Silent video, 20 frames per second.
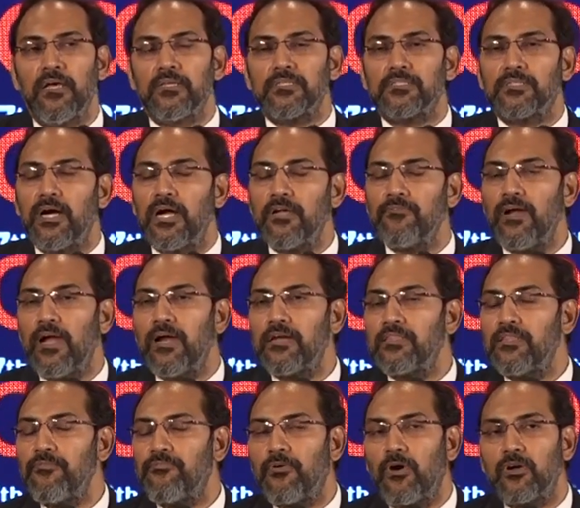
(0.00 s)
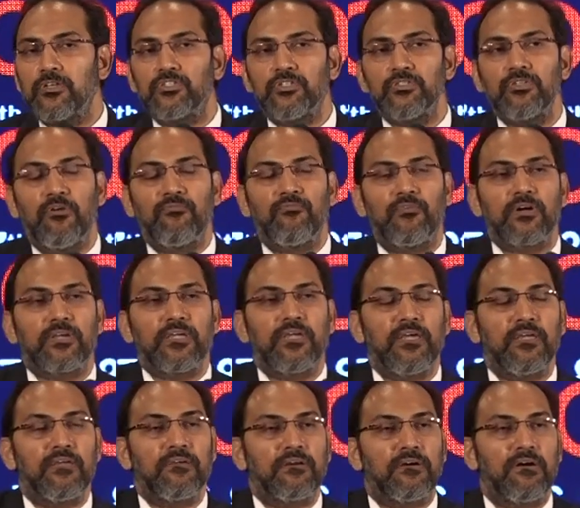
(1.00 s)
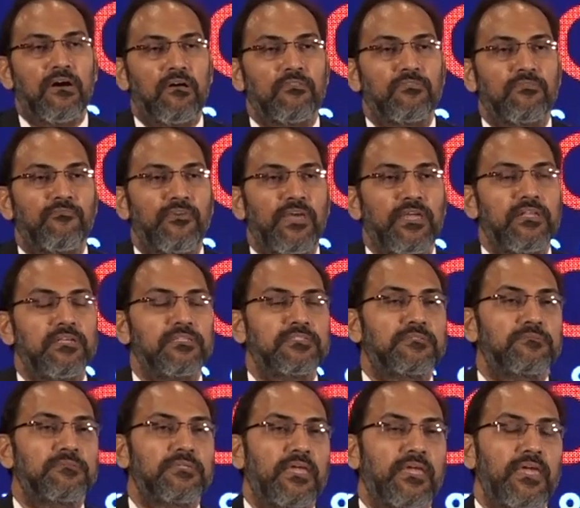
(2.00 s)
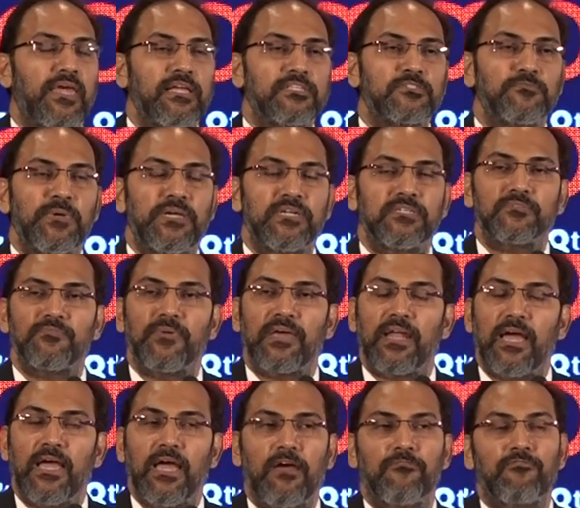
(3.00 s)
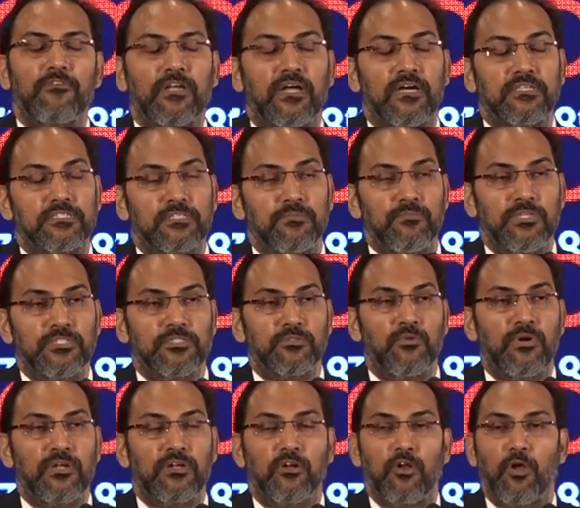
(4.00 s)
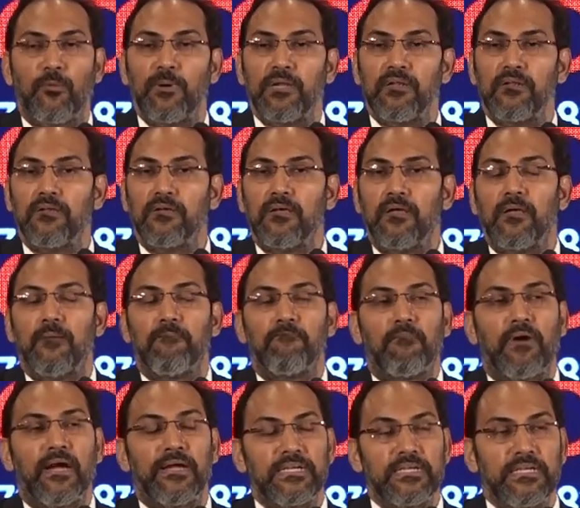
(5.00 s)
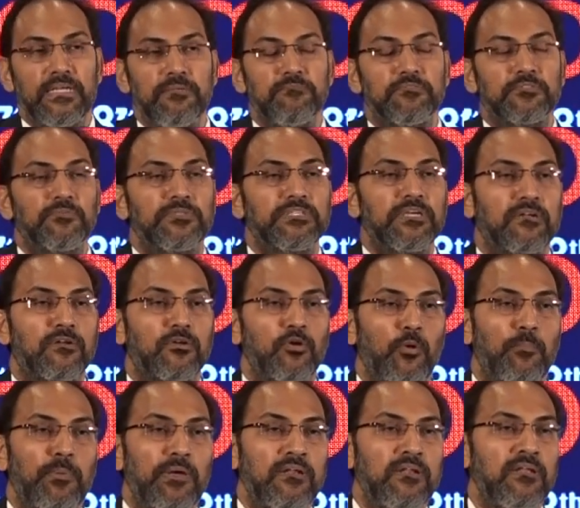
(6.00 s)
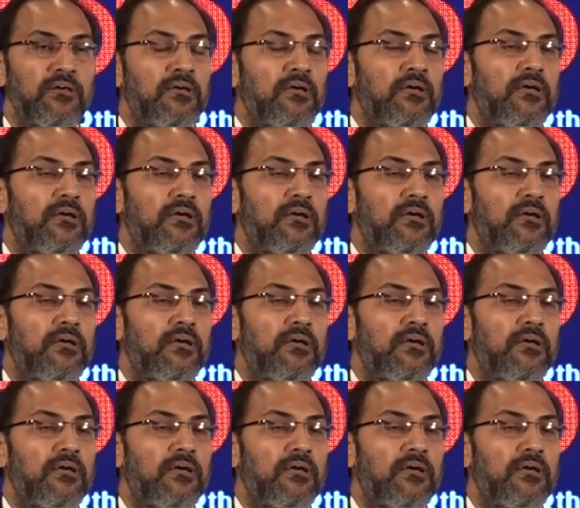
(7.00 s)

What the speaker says: So I've had the fortune of working on various engagements where I have customers who are global, my teams which are global.